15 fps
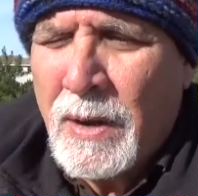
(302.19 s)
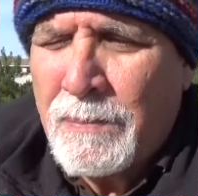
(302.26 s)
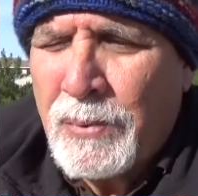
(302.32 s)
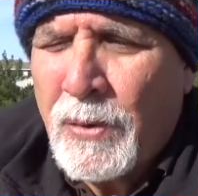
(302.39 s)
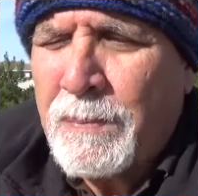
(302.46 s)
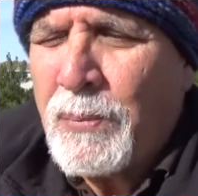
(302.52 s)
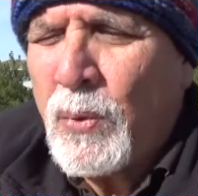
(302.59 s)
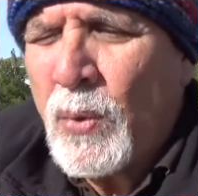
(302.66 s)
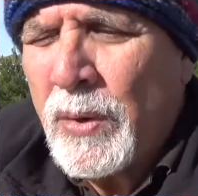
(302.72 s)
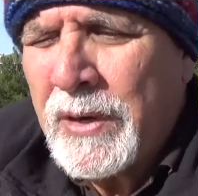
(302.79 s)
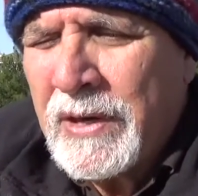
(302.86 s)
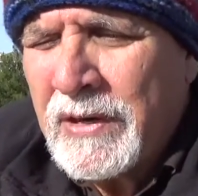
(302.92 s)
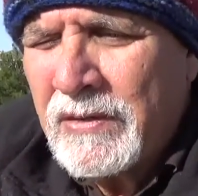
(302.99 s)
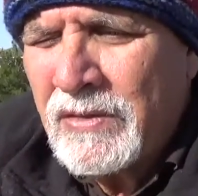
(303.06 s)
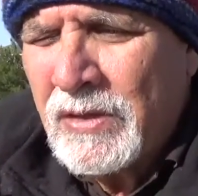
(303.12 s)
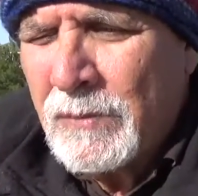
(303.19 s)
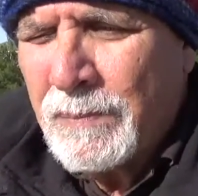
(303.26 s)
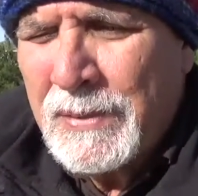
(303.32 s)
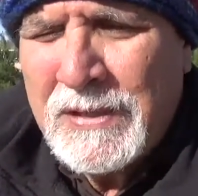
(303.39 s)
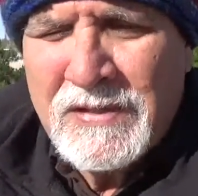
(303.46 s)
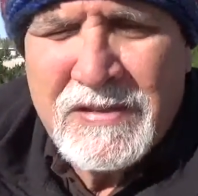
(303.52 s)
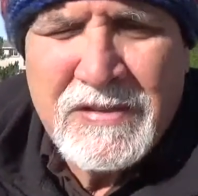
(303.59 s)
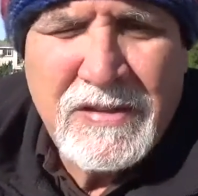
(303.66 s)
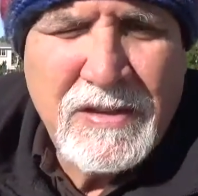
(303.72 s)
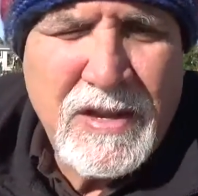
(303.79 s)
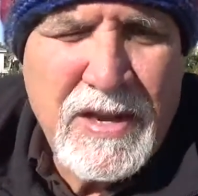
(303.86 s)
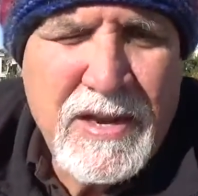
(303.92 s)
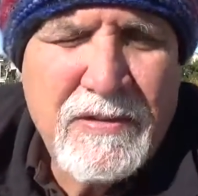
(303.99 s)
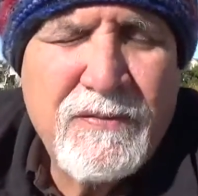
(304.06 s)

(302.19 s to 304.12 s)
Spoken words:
purporting to be slain